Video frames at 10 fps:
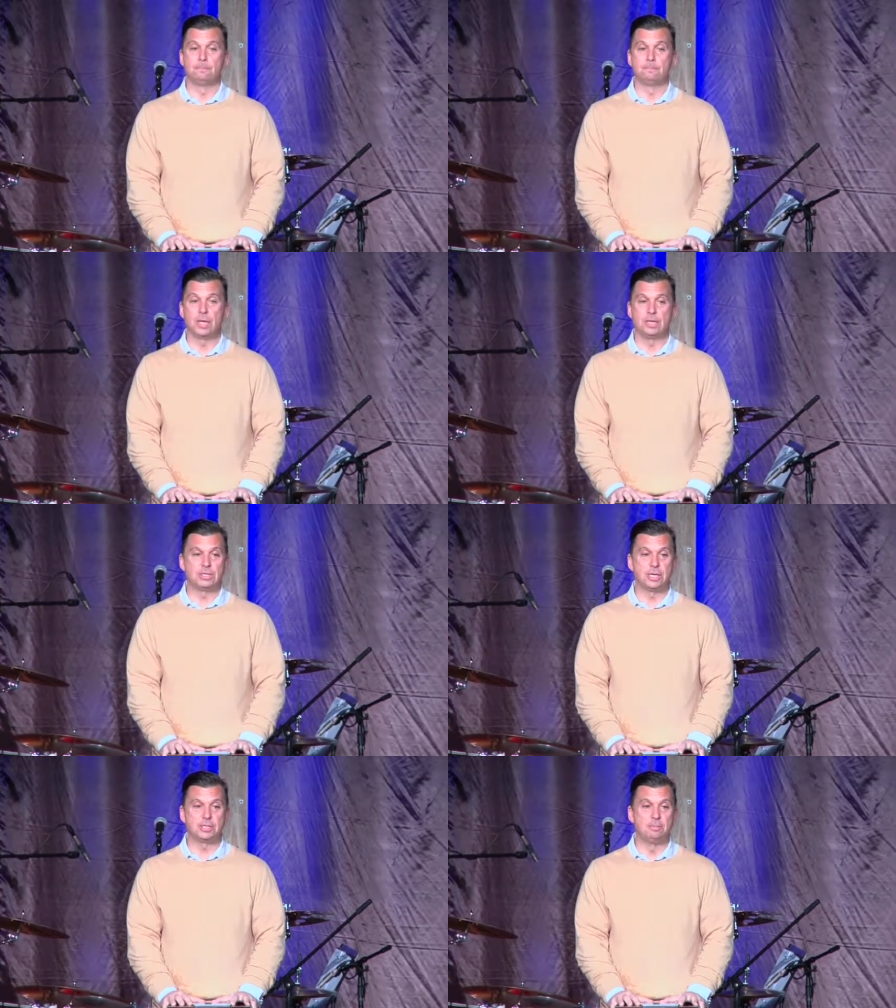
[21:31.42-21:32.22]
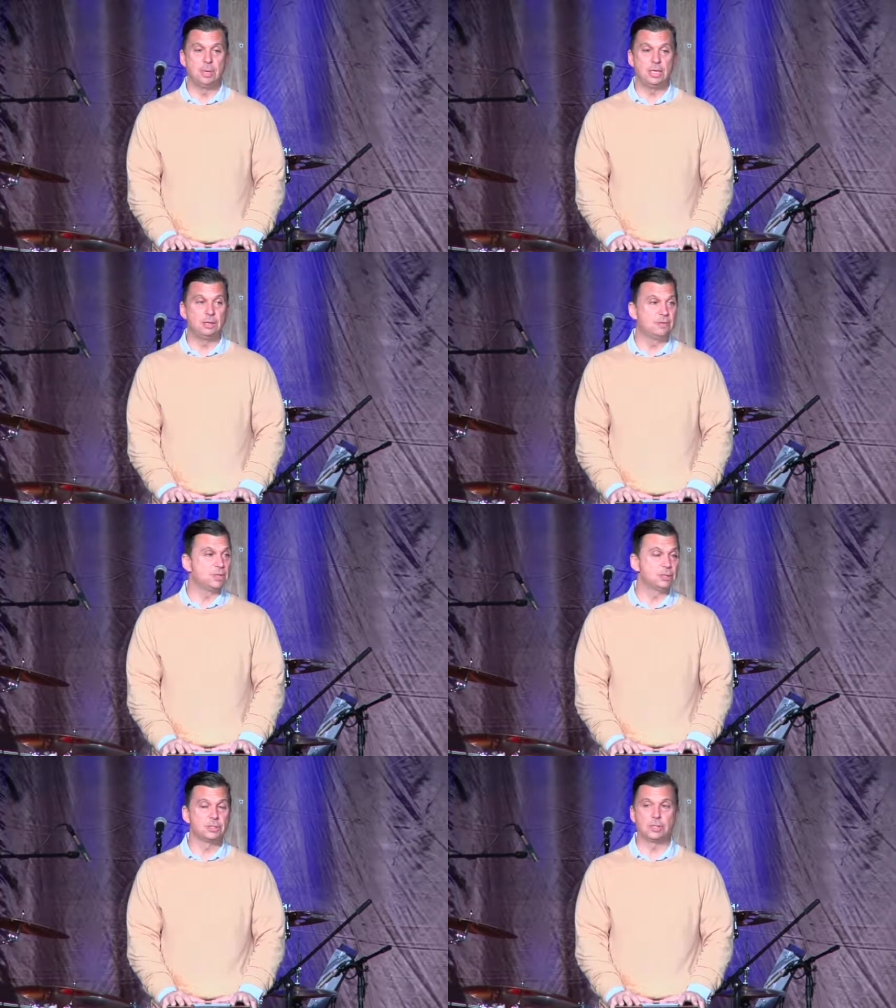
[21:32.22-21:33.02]
And it says, many of his
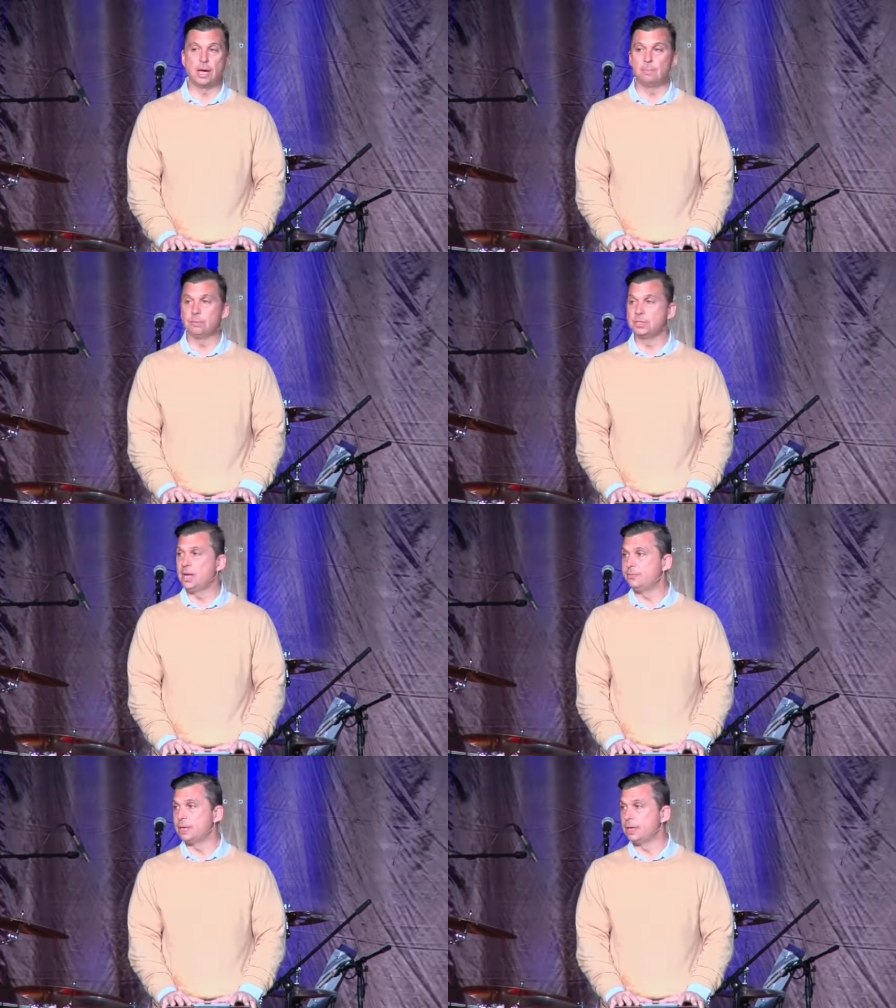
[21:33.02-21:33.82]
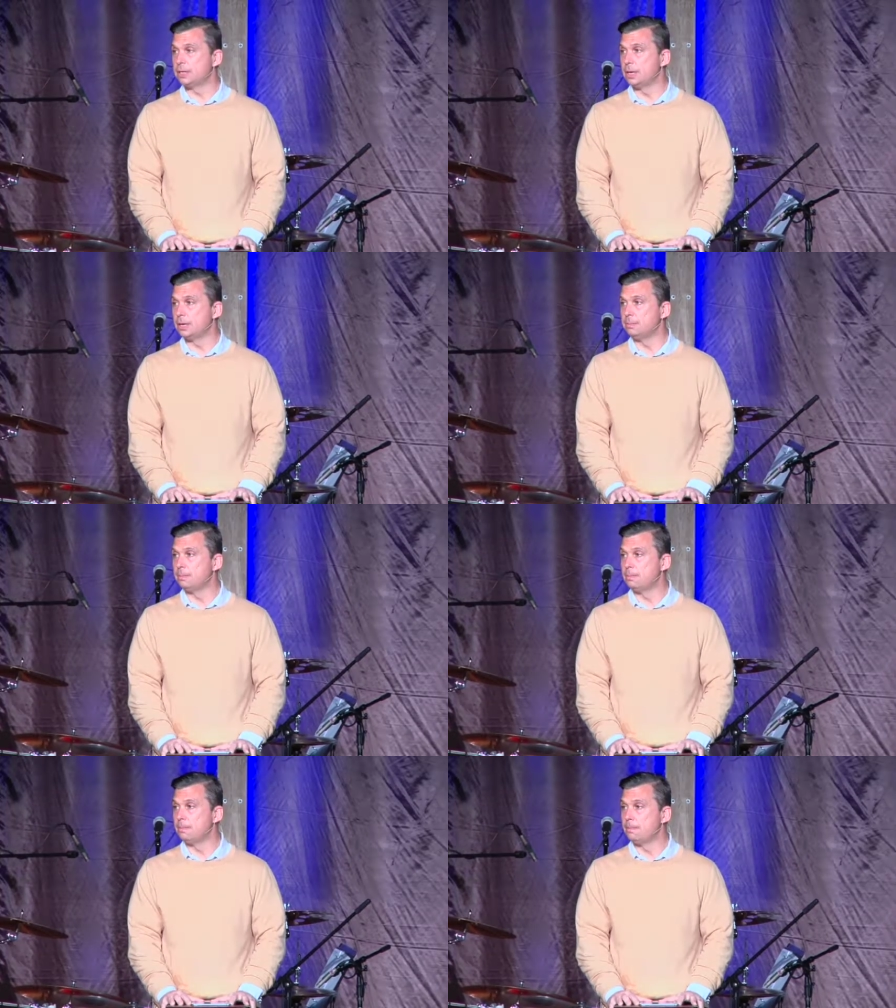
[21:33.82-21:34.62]
disciples left at that time.
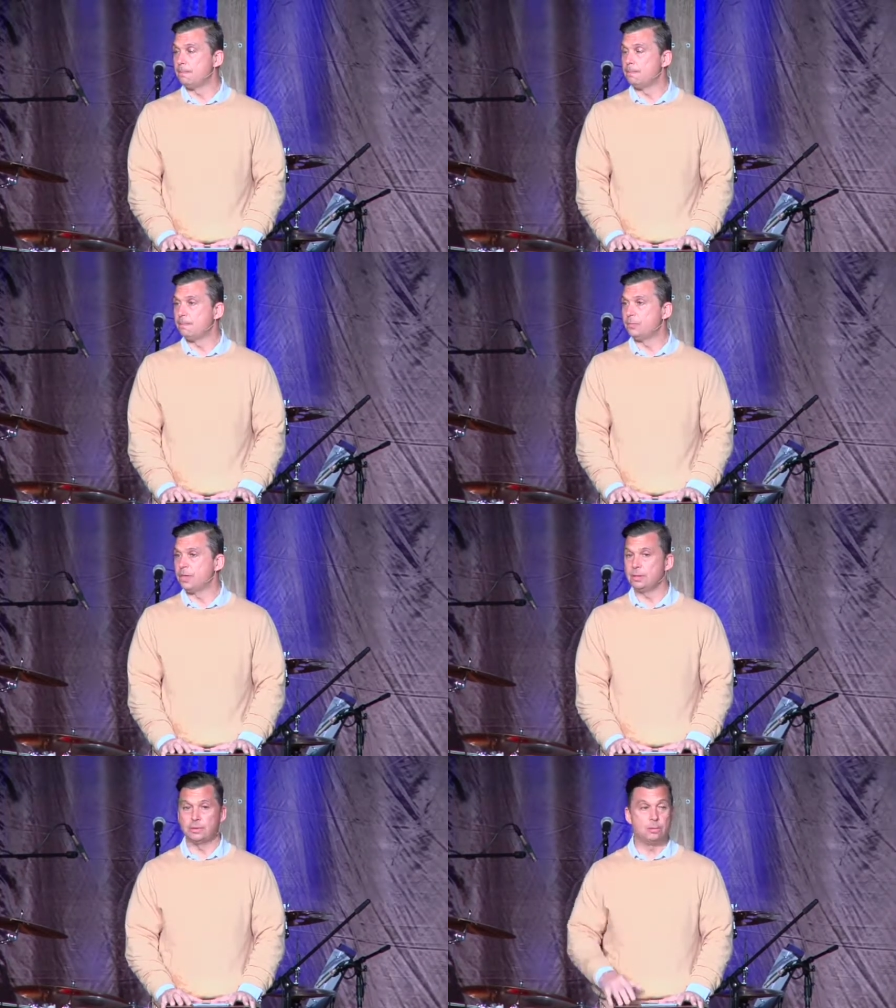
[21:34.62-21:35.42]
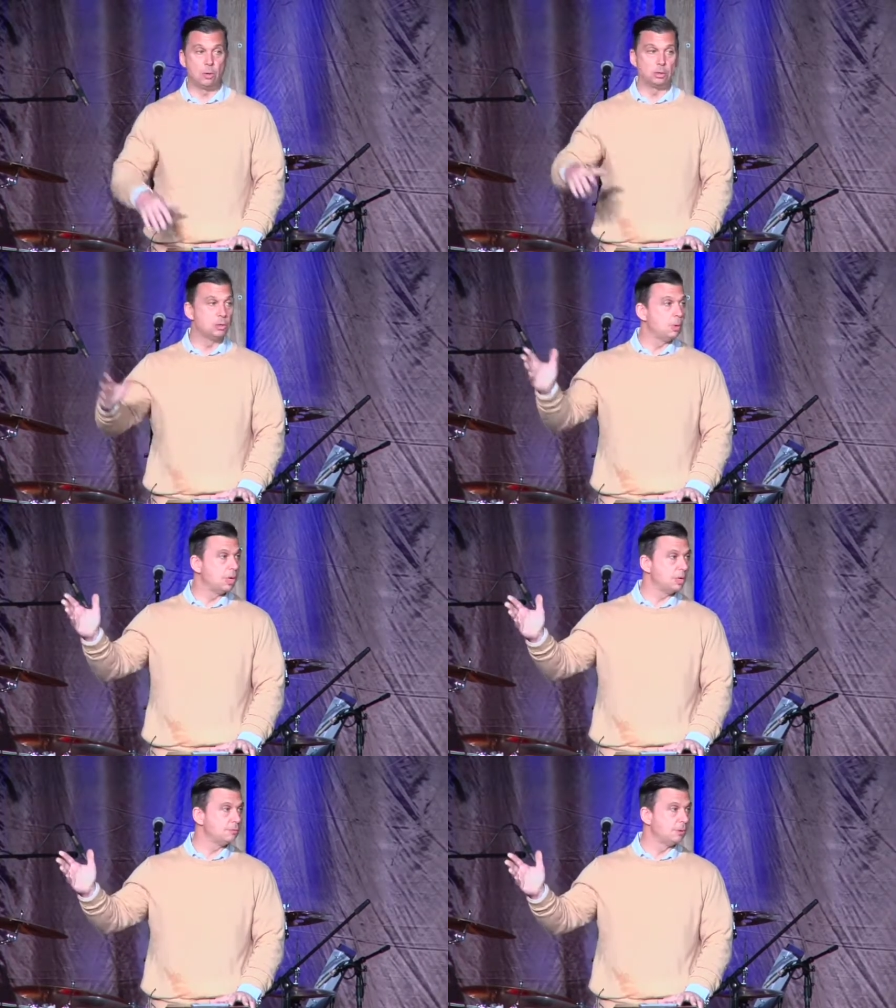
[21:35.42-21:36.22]
They, they walked away
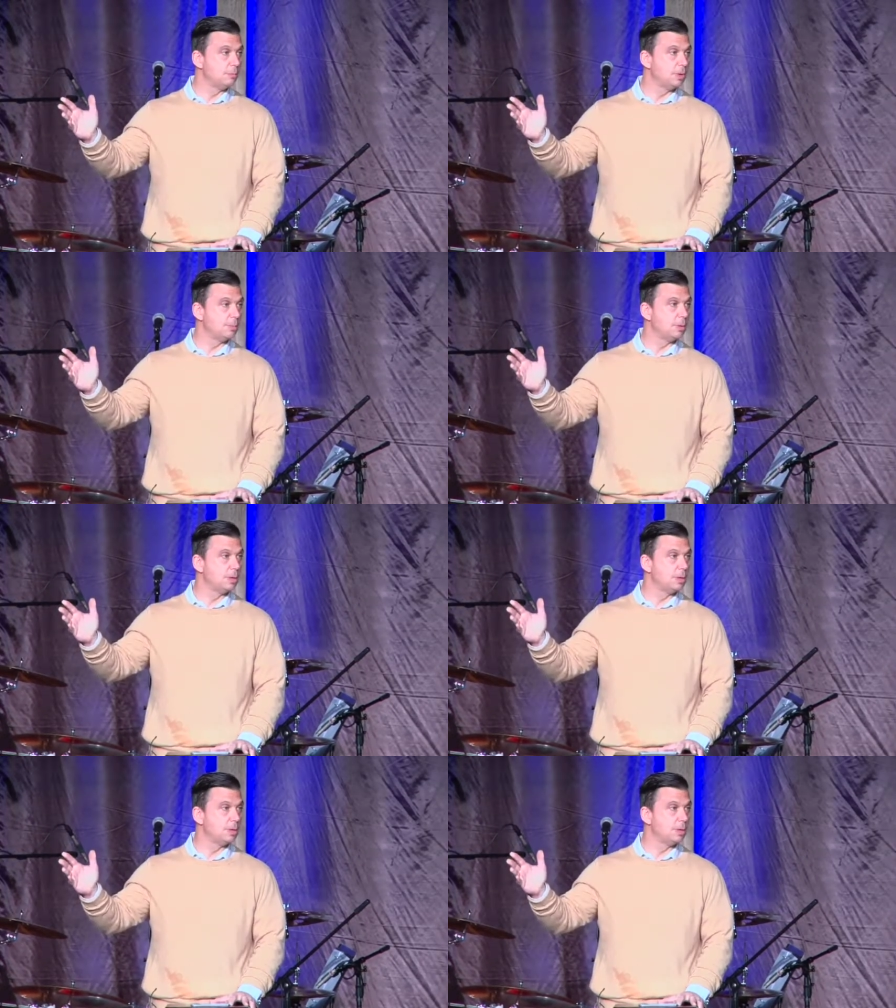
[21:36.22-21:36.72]
from him.